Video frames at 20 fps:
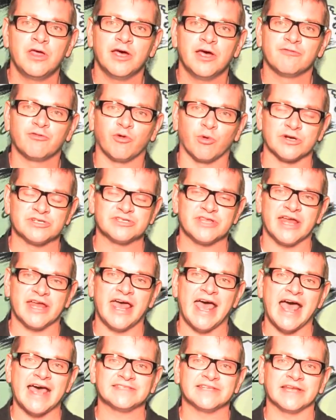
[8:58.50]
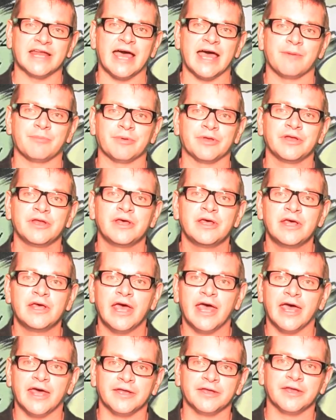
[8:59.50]
Of course, that hasn't happened,
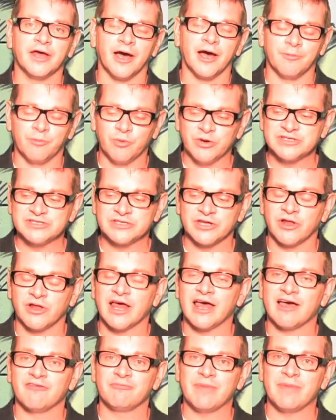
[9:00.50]
and we still have